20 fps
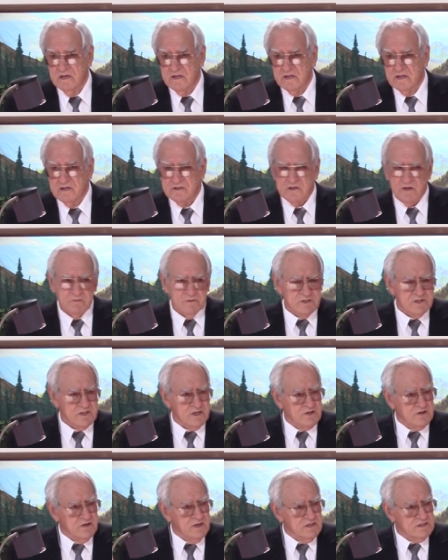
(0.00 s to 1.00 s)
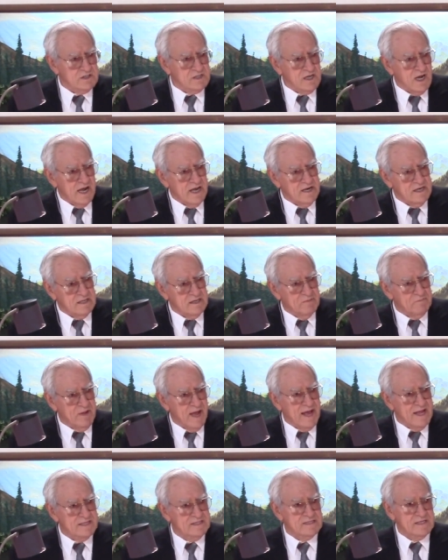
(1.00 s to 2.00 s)
There's always the good side and the
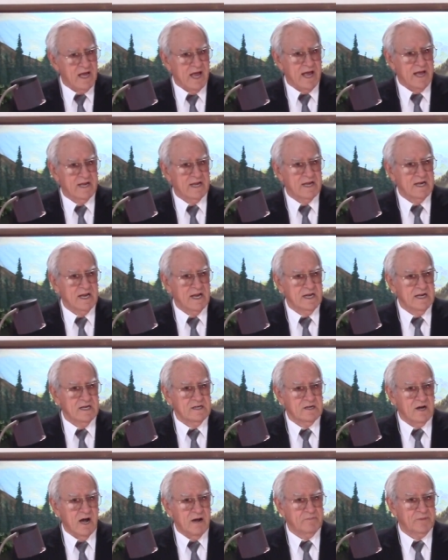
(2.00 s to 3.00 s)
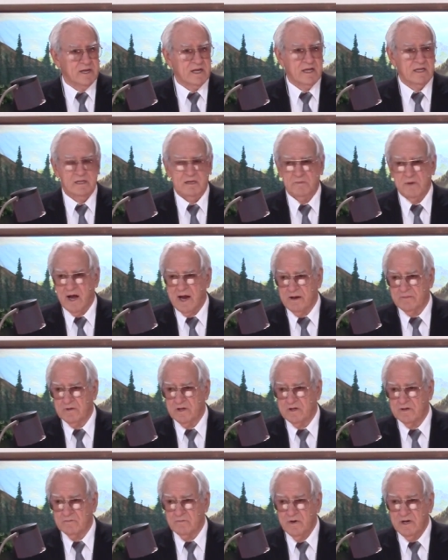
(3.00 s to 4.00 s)
bad side in any topic in the
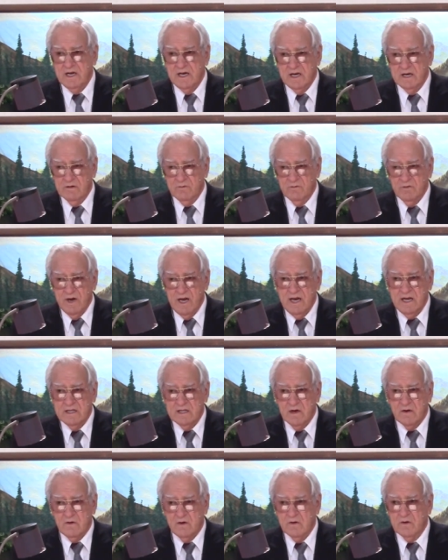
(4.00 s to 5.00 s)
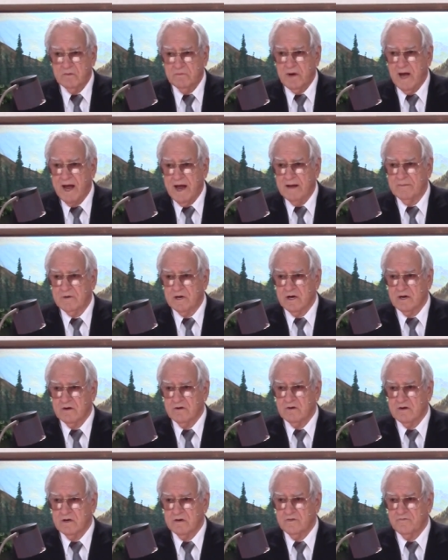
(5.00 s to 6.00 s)
Bible. And we need to read the whole Bible in
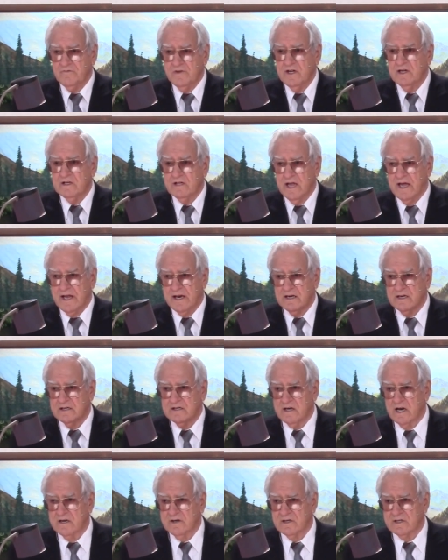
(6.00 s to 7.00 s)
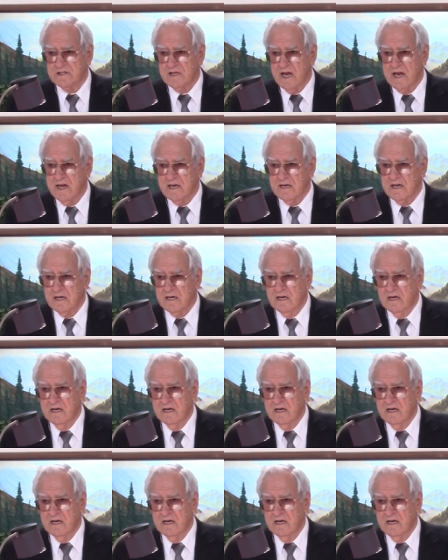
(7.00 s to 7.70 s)
order to feel that and to understand it,